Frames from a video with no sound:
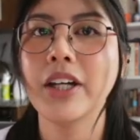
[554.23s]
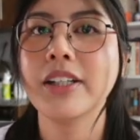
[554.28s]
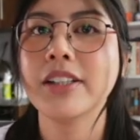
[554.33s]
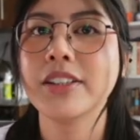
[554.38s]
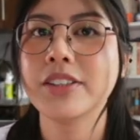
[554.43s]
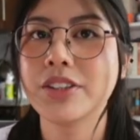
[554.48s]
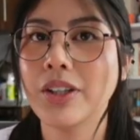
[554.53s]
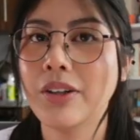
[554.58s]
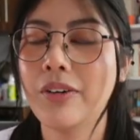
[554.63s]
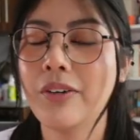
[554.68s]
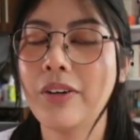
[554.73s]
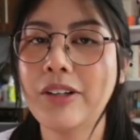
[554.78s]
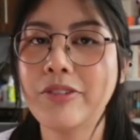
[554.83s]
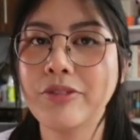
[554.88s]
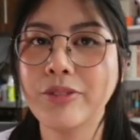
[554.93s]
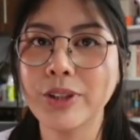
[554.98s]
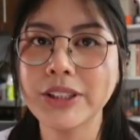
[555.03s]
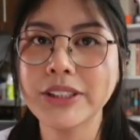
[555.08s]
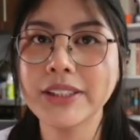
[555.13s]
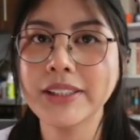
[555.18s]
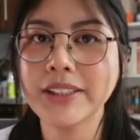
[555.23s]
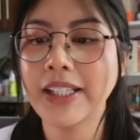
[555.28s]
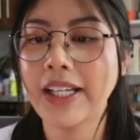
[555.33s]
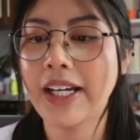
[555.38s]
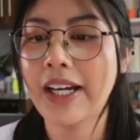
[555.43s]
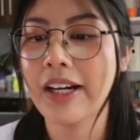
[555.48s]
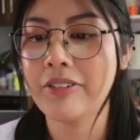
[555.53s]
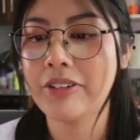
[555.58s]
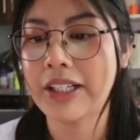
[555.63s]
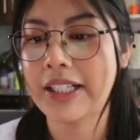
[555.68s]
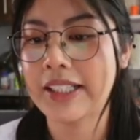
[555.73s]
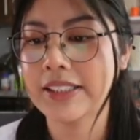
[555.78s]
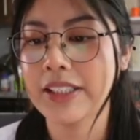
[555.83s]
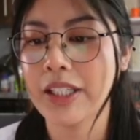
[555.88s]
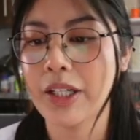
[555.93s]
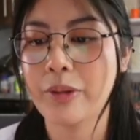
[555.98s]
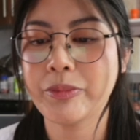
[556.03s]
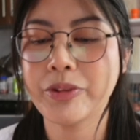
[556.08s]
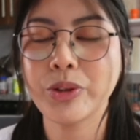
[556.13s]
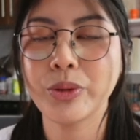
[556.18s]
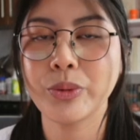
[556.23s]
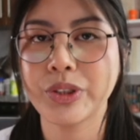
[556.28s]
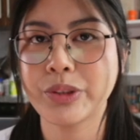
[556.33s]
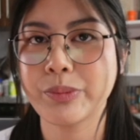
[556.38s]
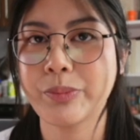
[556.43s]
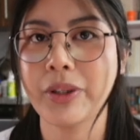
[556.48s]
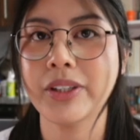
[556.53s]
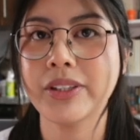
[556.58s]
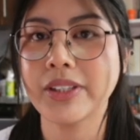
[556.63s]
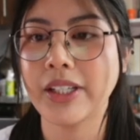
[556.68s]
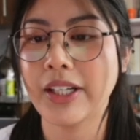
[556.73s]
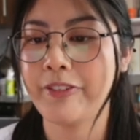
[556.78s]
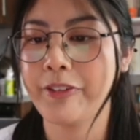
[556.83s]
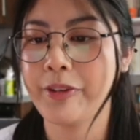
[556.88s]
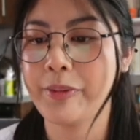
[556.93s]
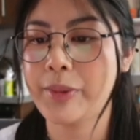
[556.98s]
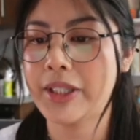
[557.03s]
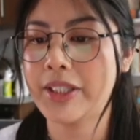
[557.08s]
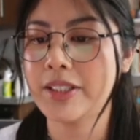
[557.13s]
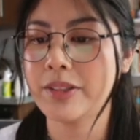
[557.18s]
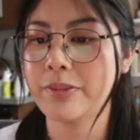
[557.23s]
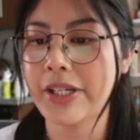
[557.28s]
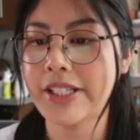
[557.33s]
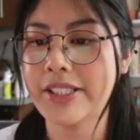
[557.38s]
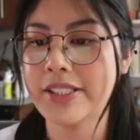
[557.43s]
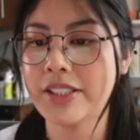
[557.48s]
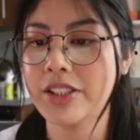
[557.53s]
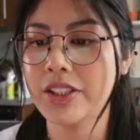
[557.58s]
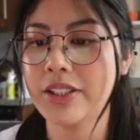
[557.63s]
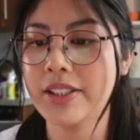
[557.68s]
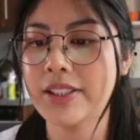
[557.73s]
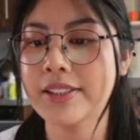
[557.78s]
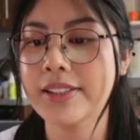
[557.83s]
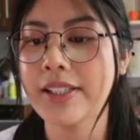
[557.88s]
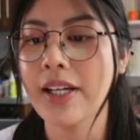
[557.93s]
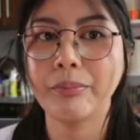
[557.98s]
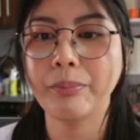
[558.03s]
So unfortunately I haven't had time to respond to everybody's messages.